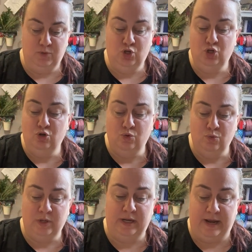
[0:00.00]

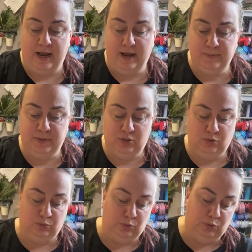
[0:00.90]
You can
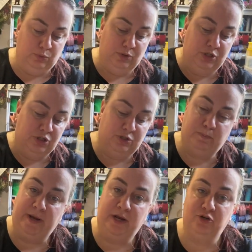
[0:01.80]
absolutely just
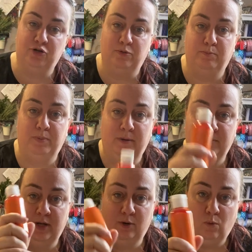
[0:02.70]
paint your
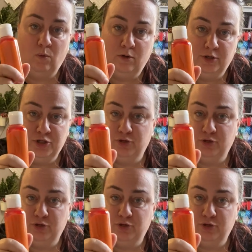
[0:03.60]
pumpkin orange